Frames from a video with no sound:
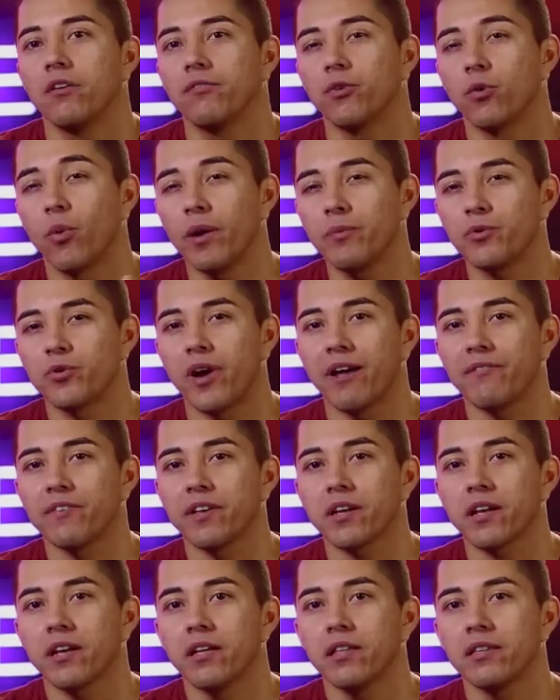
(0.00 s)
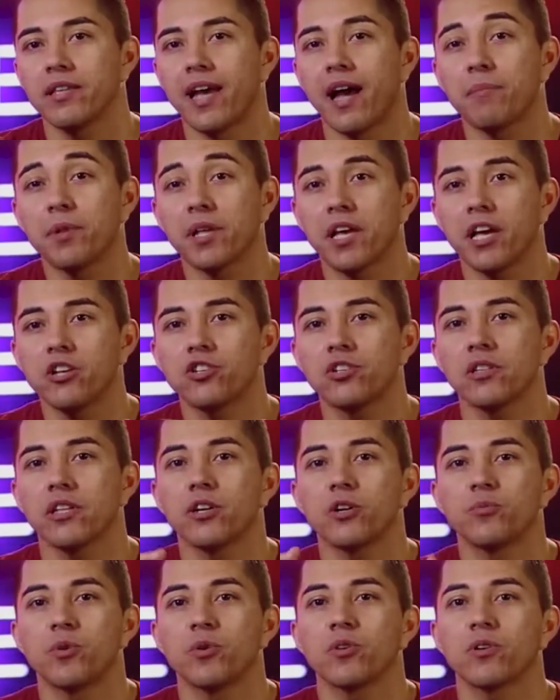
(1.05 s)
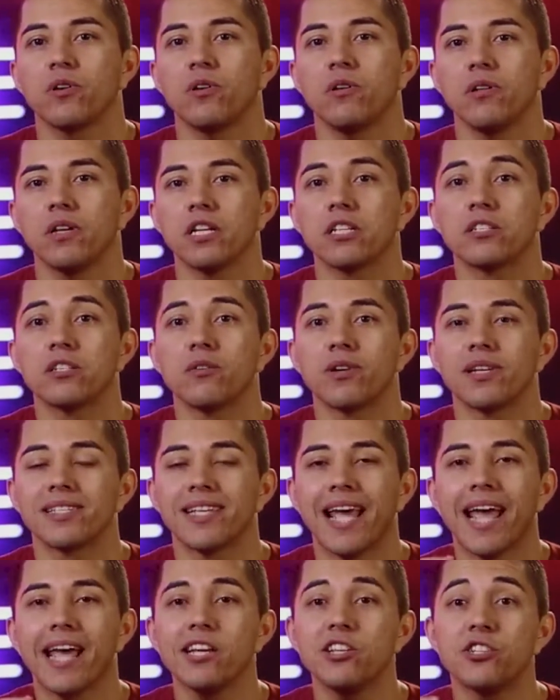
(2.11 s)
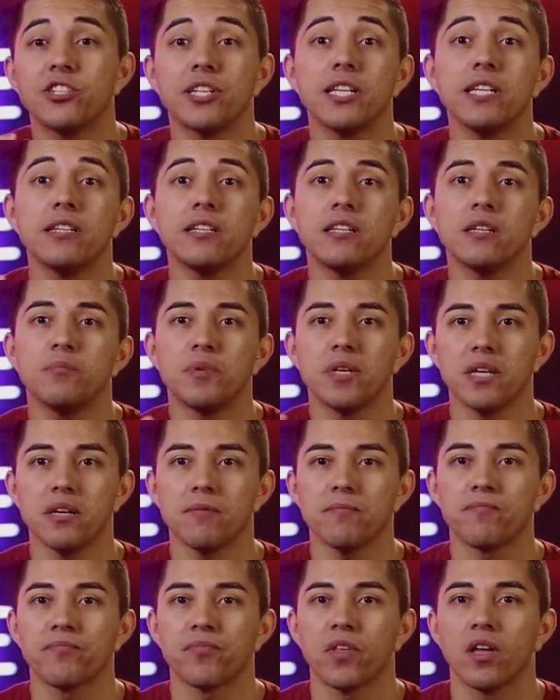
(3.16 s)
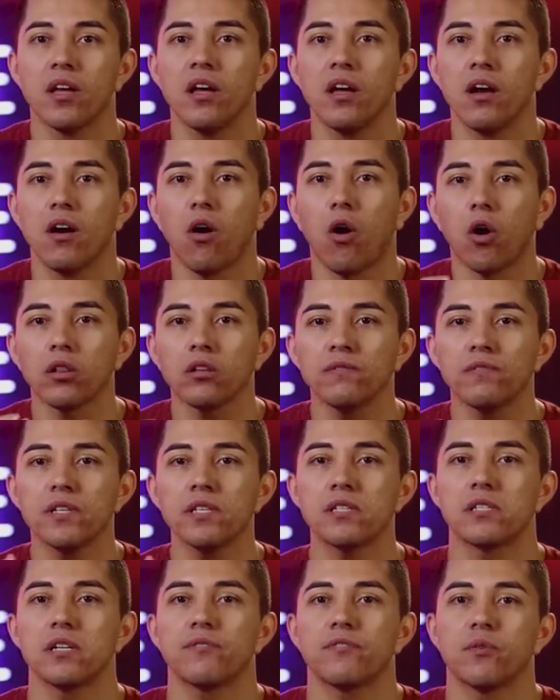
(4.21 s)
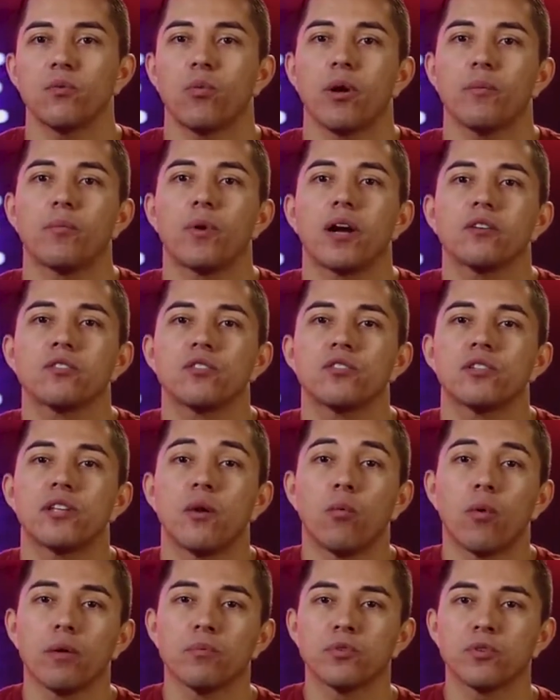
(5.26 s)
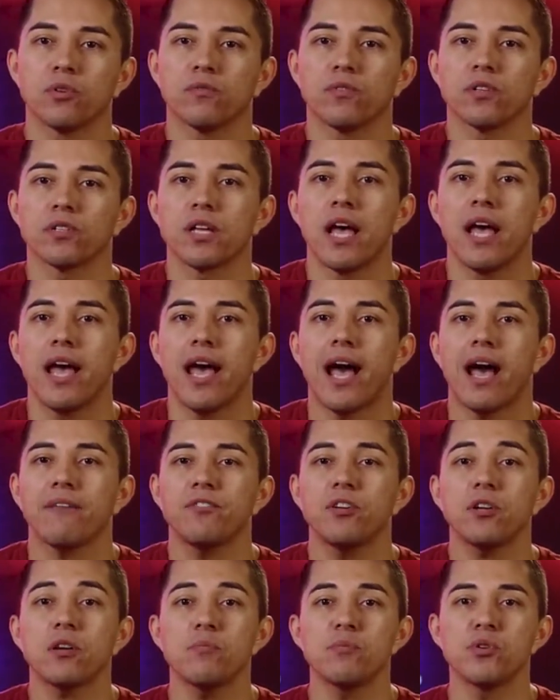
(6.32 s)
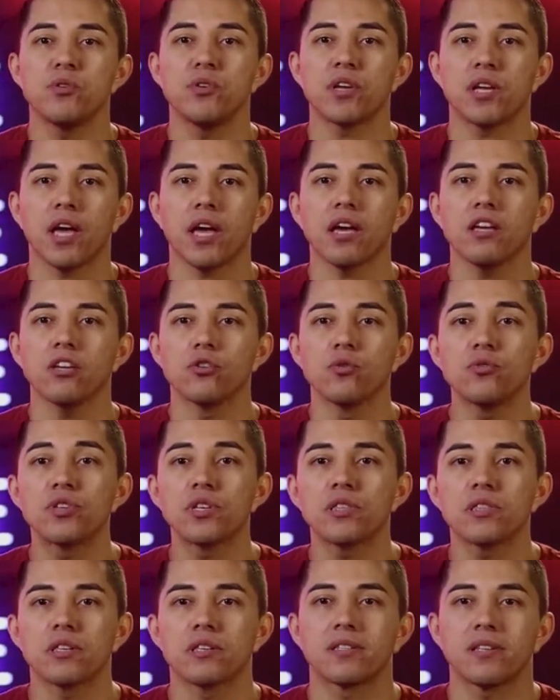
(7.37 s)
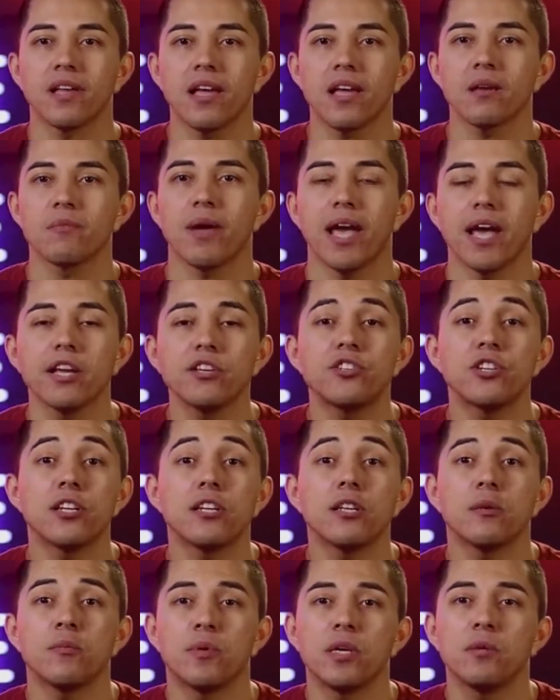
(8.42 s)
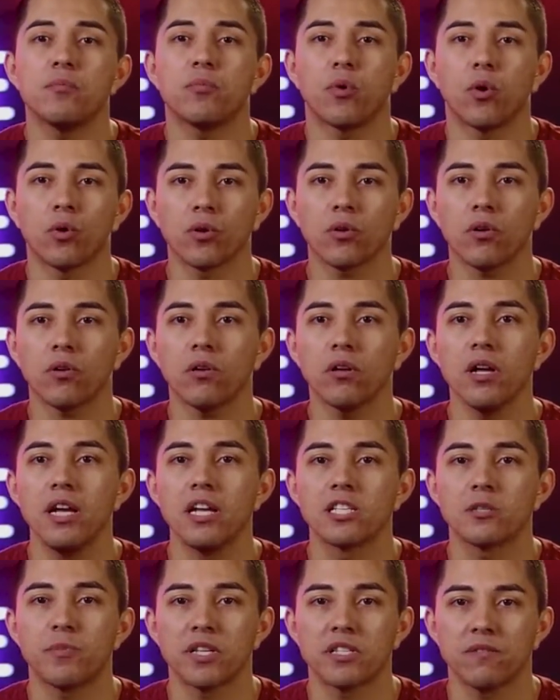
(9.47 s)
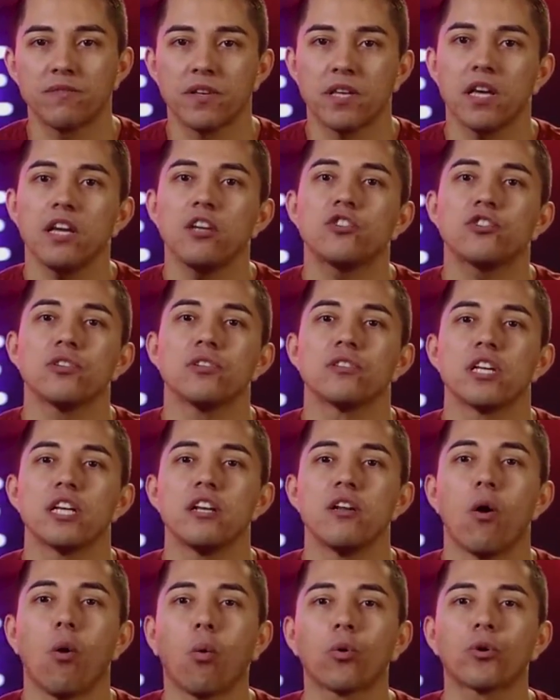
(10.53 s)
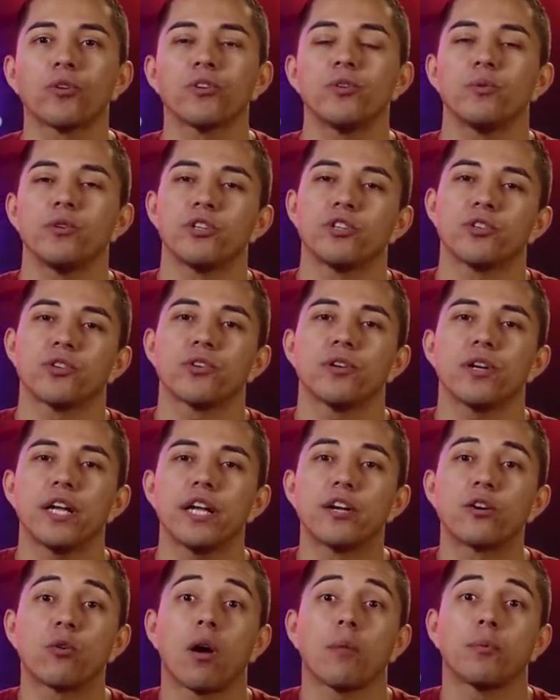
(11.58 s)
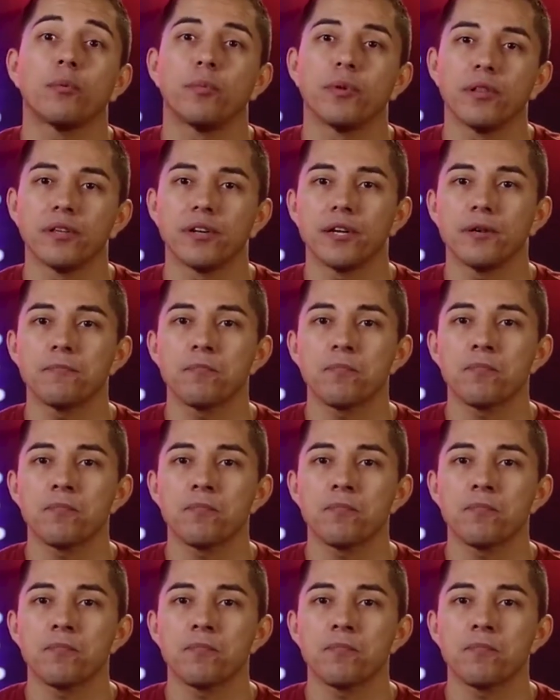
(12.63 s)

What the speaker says: For web traffic, the application layer protocol is known as HTTP. All of these different web browsers and web servers have to communicate using the same HTTP protocol specifications in order to ensure interoperability.